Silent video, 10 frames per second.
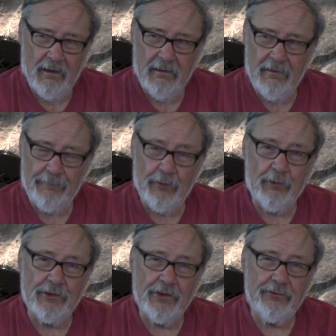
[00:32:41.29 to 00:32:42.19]
If you
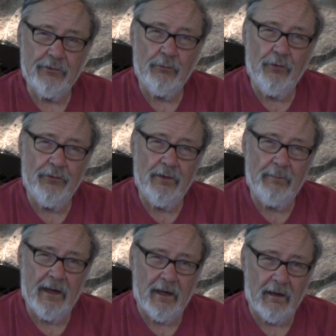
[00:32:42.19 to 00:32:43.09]
were just to wound the
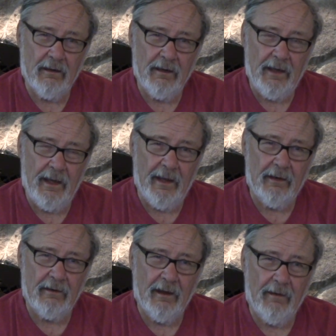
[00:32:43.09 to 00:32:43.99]
bear
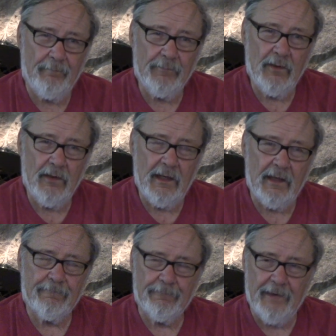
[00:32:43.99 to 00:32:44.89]
and
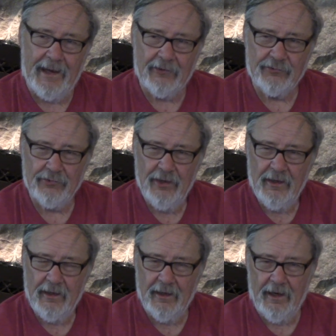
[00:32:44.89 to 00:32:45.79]
hit flesh
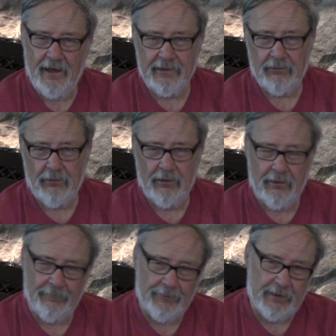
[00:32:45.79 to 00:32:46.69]
in a hind
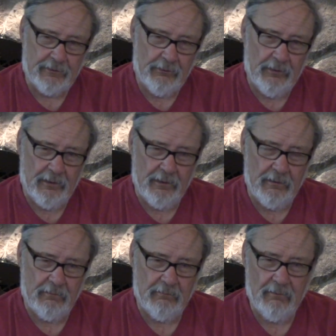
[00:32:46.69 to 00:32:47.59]
quarter, front
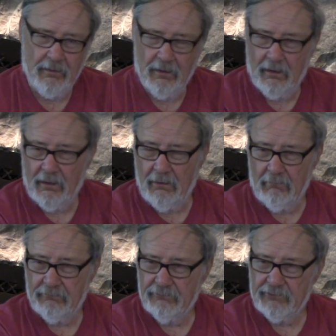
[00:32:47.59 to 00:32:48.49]
quarter,
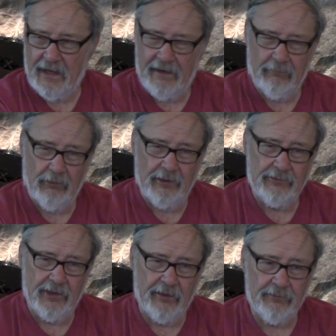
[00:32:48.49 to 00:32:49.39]
side of one
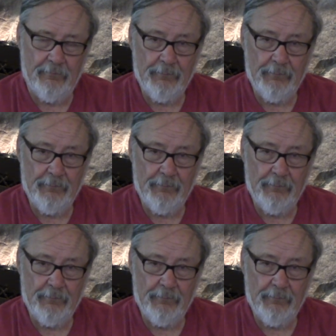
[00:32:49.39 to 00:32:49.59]
chest,